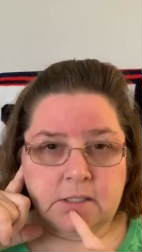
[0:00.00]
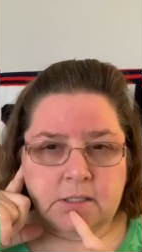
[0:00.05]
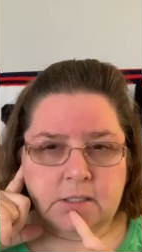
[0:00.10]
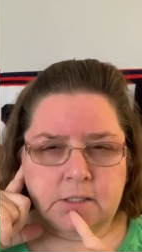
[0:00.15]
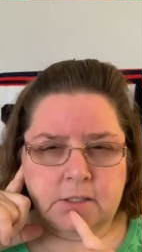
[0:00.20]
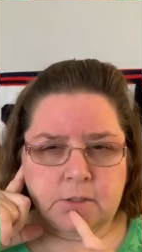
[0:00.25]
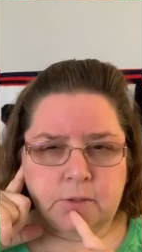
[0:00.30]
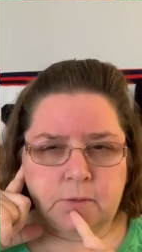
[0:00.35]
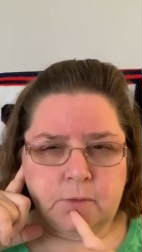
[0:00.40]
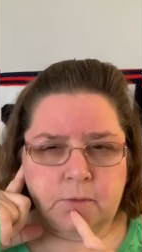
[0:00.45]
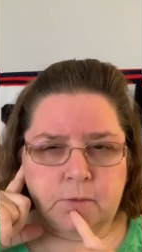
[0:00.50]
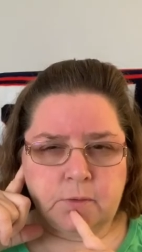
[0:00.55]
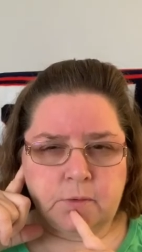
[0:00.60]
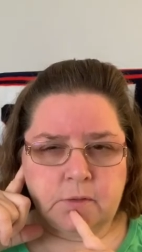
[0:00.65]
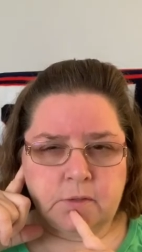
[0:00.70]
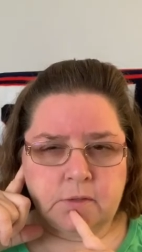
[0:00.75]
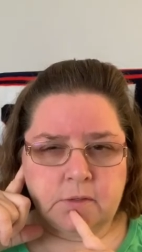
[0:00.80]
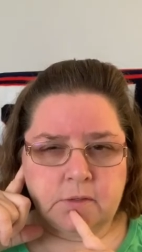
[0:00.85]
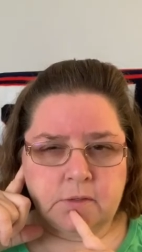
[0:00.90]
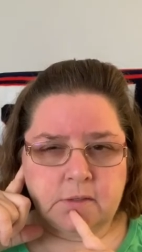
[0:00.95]
So
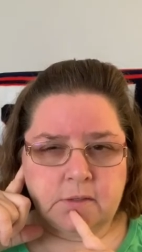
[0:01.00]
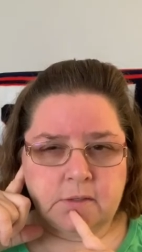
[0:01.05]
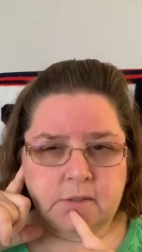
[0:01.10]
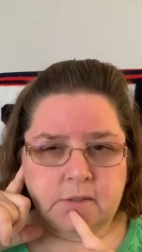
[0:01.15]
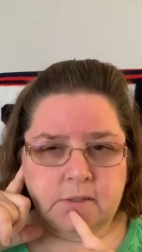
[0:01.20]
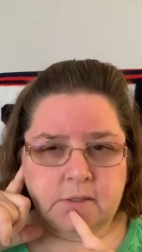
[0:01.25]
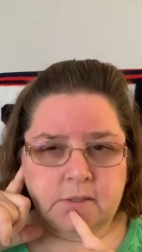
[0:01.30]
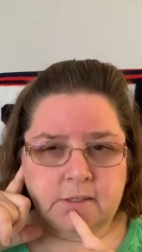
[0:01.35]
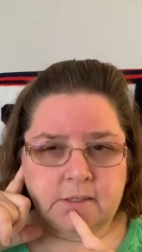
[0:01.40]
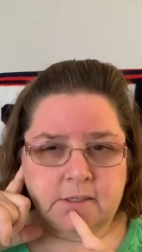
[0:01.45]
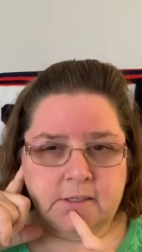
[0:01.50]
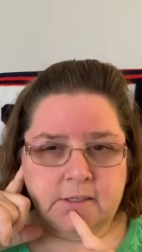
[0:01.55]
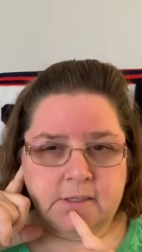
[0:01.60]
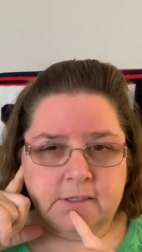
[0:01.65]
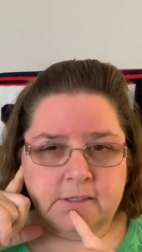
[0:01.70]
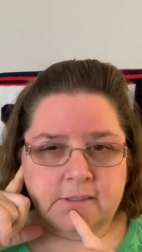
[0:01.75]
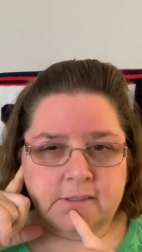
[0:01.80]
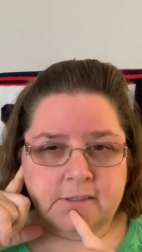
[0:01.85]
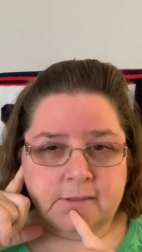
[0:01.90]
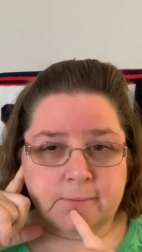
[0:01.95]

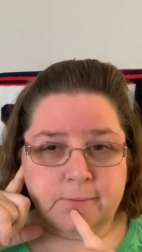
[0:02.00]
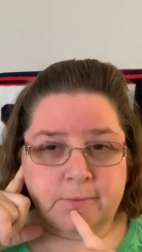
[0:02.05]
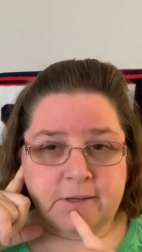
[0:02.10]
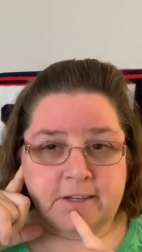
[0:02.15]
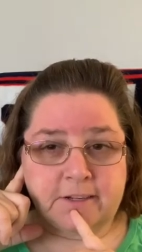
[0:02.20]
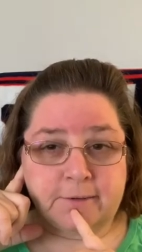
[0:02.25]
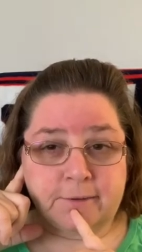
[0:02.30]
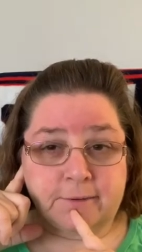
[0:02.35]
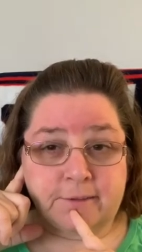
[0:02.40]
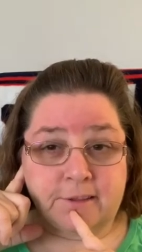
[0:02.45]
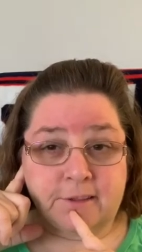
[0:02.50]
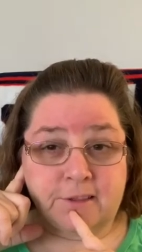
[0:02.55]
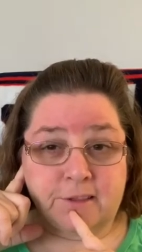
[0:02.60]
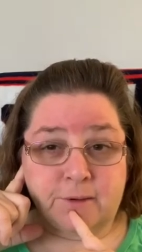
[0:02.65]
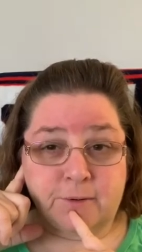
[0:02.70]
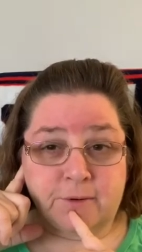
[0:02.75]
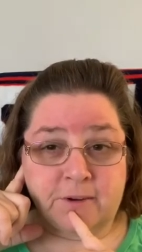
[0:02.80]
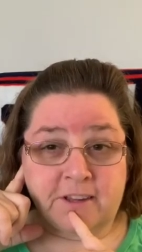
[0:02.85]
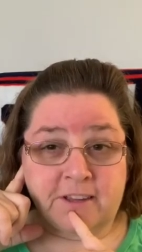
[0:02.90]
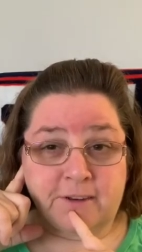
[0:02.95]
I'm back with the
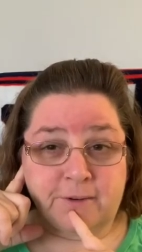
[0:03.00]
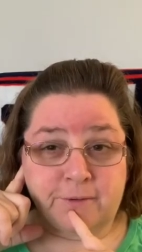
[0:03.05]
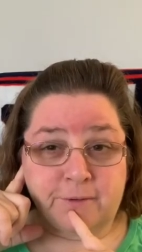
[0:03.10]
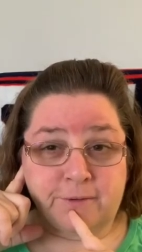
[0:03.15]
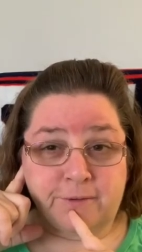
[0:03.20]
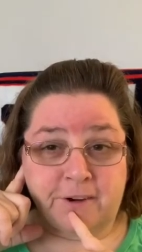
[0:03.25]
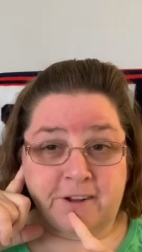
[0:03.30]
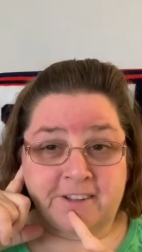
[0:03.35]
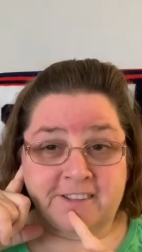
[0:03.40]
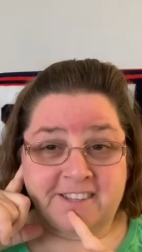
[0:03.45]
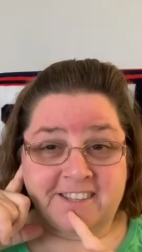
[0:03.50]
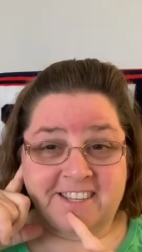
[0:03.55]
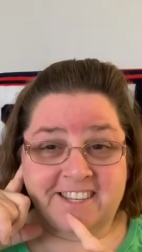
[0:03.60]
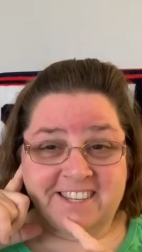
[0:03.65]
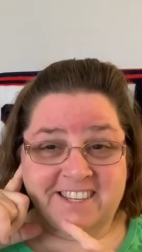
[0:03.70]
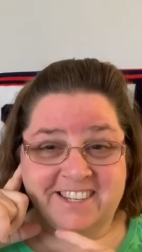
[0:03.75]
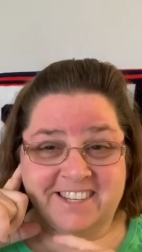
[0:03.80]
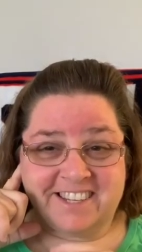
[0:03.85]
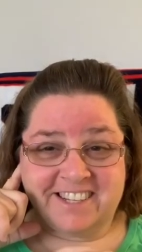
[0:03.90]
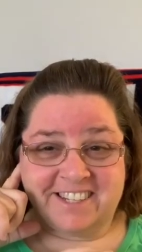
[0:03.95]
three in front.
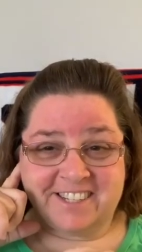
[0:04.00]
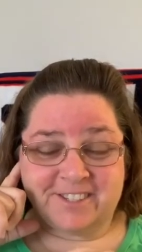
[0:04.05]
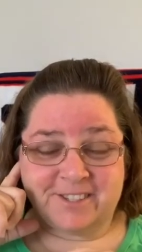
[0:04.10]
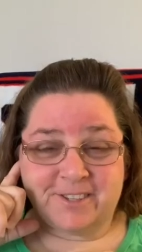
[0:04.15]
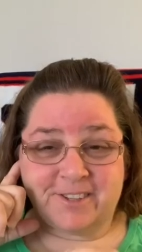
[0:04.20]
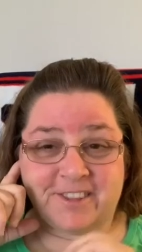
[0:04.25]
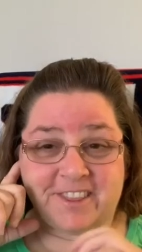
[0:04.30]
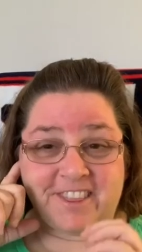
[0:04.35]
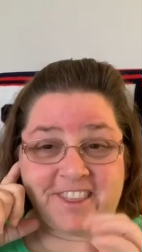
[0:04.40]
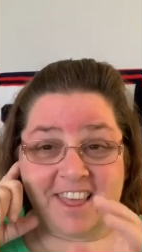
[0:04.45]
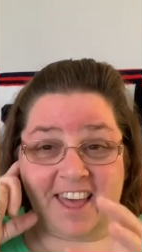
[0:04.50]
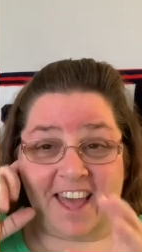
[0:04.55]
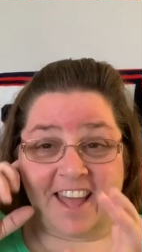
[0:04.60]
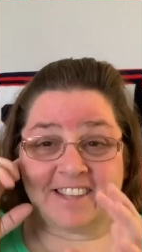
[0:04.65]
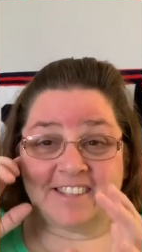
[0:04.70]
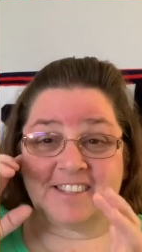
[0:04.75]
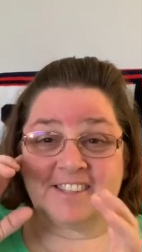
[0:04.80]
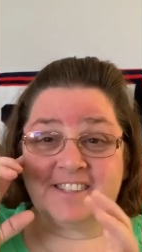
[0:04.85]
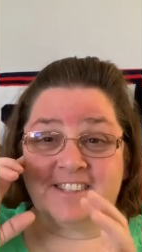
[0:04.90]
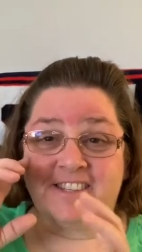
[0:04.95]
So
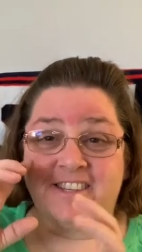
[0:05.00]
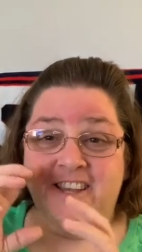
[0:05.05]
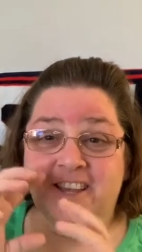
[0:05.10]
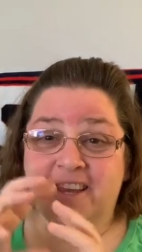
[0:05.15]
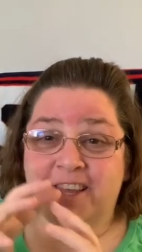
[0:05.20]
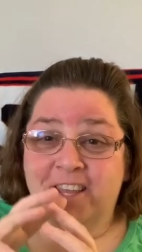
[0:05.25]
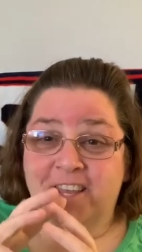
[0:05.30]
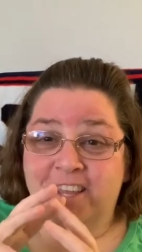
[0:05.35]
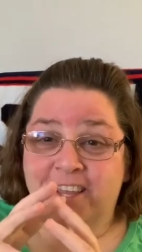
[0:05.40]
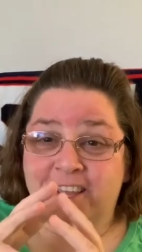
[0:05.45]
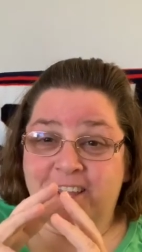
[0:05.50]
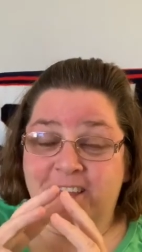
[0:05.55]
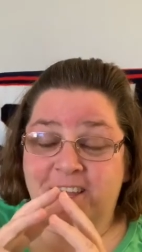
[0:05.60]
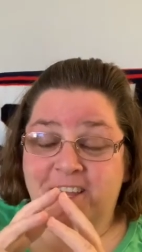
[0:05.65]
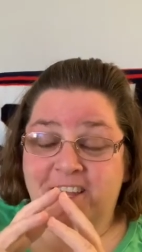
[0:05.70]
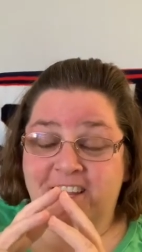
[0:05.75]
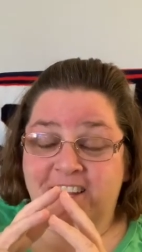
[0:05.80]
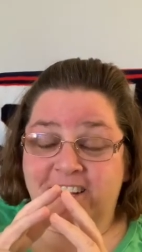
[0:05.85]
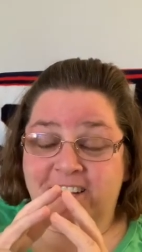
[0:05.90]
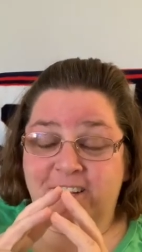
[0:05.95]
that's
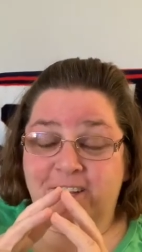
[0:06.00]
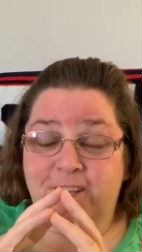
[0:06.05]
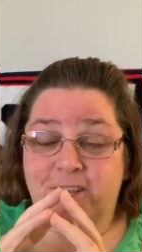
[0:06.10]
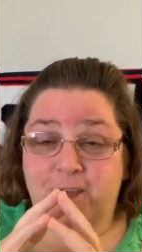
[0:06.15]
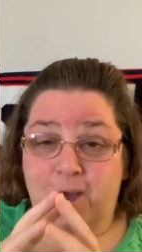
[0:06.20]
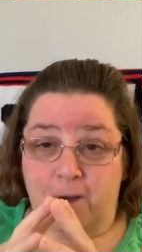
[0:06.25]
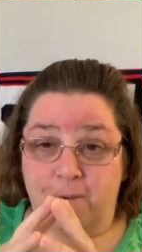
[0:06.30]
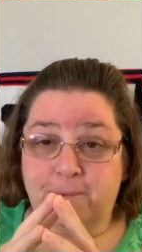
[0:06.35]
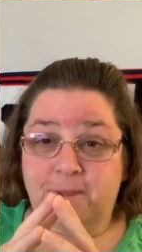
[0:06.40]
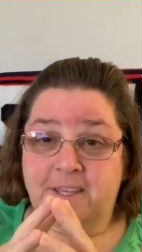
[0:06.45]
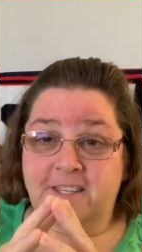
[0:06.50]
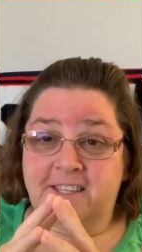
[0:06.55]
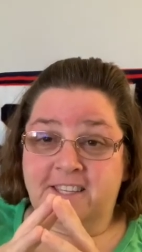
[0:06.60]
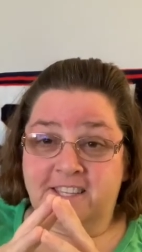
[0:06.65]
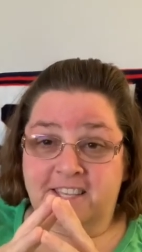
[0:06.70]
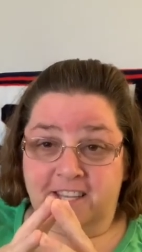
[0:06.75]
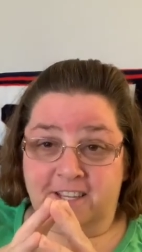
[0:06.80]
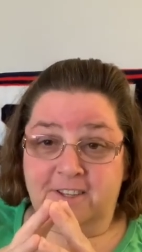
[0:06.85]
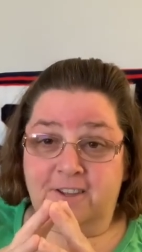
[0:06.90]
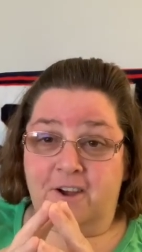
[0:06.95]
got me
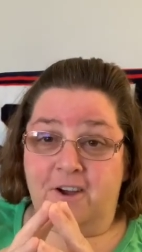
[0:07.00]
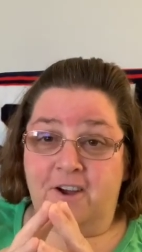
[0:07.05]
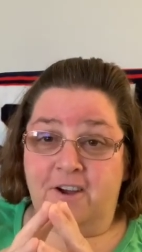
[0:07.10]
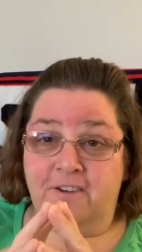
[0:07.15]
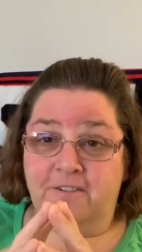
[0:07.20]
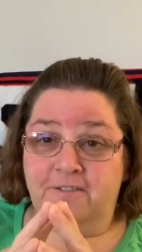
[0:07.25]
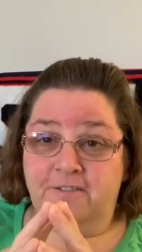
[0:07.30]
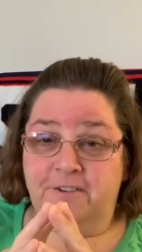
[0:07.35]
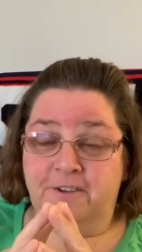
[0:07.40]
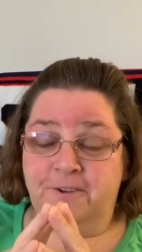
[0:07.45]
ticked off.